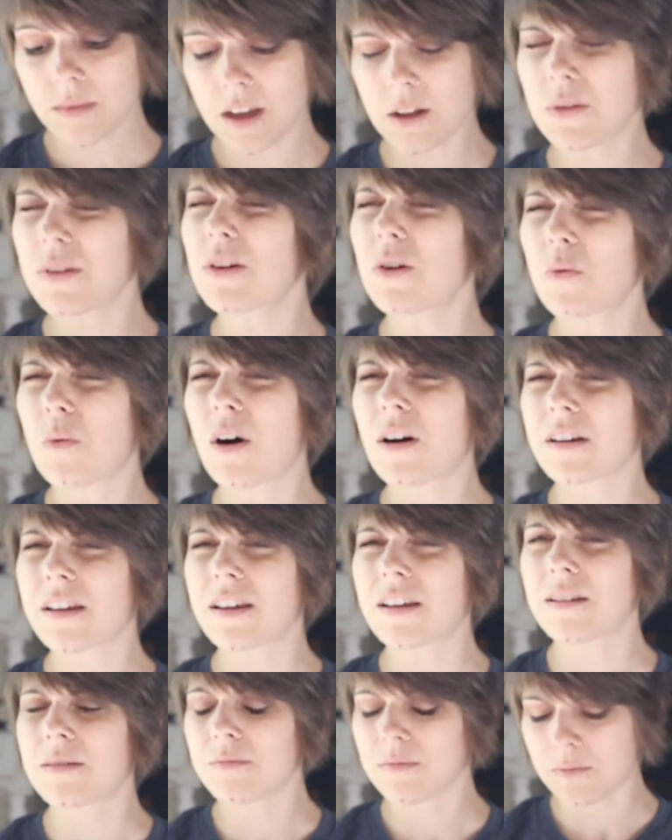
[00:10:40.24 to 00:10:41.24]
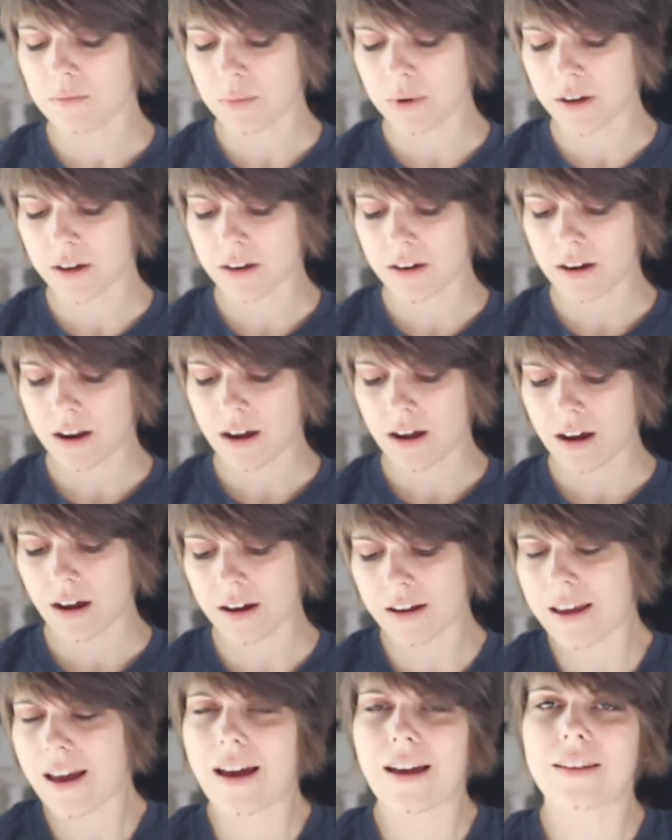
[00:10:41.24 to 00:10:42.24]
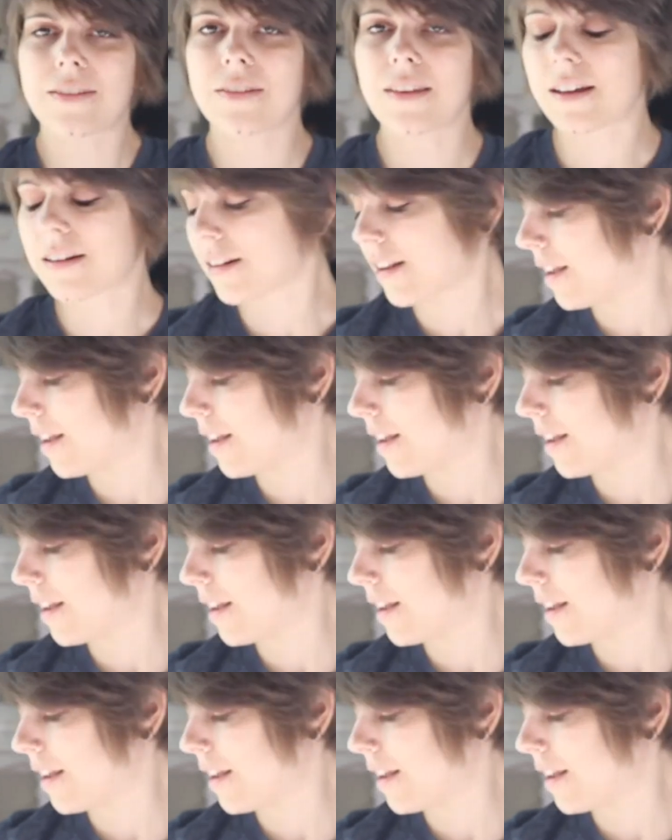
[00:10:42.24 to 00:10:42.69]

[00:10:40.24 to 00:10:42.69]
Little wonky, but again, that